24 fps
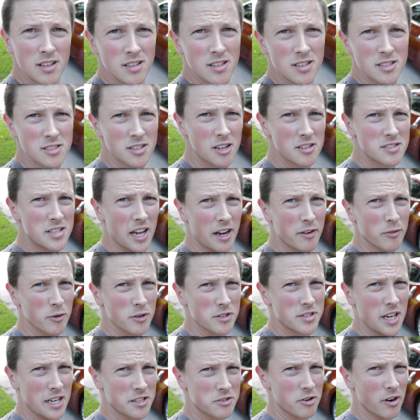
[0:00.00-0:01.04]
Let's go take it for a
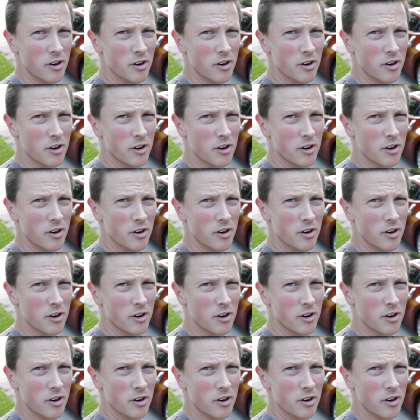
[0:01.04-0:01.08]
test